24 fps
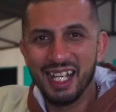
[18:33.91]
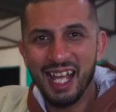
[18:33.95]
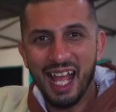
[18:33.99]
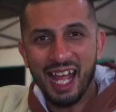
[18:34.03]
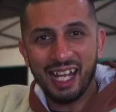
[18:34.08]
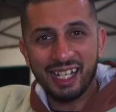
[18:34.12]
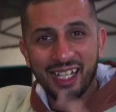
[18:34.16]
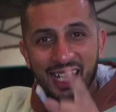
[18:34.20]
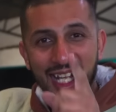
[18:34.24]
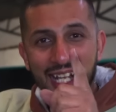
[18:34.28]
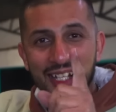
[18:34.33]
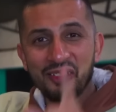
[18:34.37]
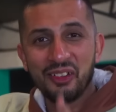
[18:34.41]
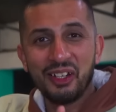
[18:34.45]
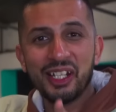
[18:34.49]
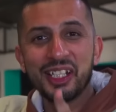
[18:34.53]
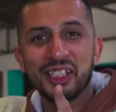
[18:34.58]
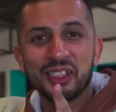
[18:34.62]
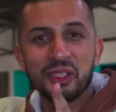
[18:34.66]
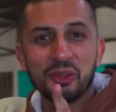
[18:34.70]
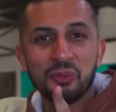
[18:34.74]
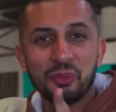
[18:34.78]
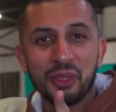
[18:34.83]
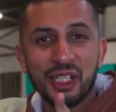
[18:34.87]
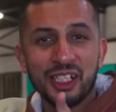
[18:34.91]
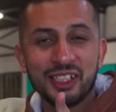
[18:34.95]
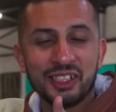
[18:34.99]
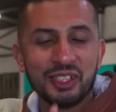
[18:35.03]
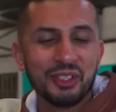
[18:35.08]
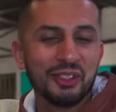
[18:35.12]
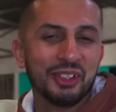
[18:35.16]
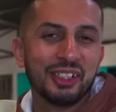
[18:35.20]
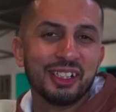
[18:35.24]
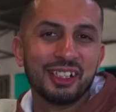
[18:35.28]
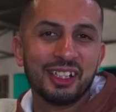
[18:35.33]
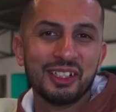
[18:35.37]
I can't wait to meet
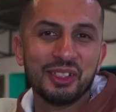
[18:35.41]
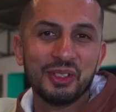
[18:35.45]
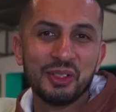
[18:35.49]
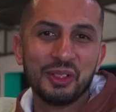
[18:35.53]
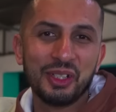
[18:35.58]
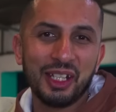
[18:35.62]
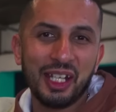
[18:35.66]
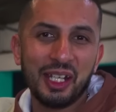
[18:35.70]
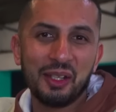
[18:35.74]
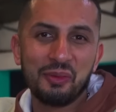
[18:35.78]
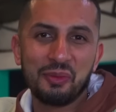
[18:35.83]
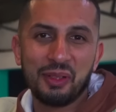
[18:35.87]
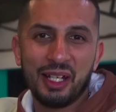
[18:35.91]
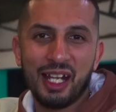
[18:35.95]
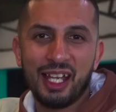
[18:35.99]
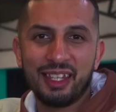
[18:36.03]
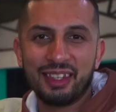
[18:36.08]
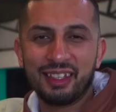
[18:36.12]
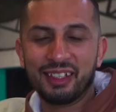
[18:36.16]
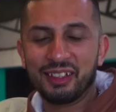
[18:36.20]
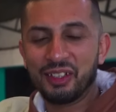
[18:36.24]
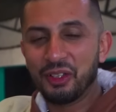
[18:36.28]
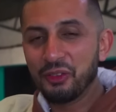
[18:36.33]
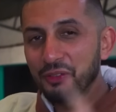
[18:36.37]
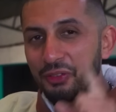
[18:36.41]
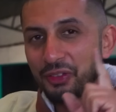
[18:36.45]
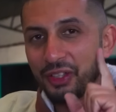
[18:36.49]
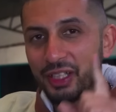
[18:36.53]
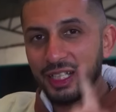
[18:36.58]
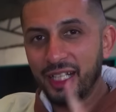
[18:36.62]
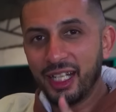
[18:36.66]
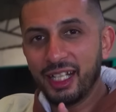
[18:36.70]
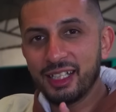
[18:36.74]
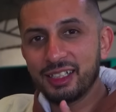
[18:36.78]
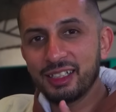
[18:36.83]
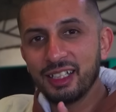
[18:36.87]
you in the UK, brother. Don't
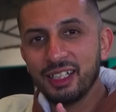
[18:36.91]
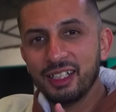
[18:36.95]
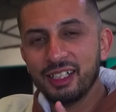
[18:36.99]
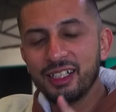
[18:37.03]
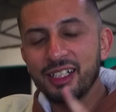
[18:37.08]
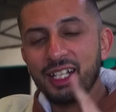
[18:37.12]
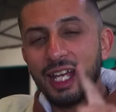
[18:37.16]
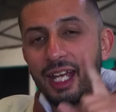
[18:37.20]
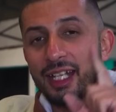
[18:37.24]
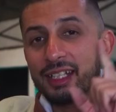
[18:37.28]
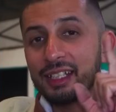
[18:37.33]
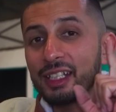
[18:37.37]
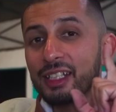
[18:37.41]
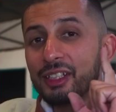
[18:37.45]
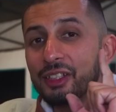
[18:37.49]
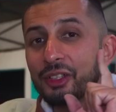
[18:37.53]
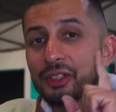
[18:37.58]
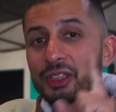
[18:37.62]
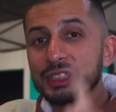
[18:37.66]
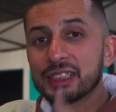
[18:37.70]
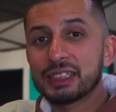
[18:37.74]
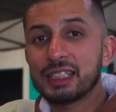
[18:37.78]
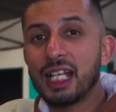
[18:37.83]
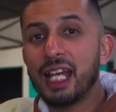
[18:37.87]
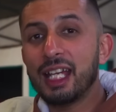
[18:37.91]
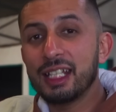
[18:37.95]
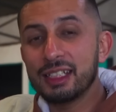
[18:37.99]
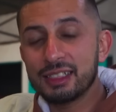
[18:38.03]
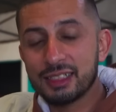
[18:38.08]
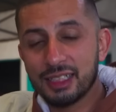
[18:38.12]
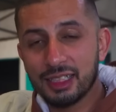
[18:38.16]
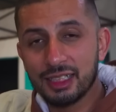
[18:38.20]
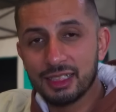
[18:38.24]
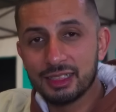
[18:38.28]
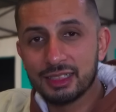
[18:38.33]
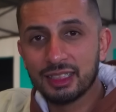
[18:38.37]
forget, I need your
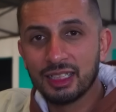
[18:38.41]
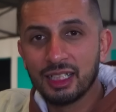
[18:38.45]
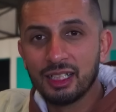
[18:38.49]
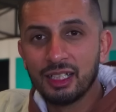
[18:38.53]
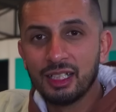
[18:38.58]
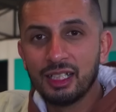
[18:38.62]
sizes.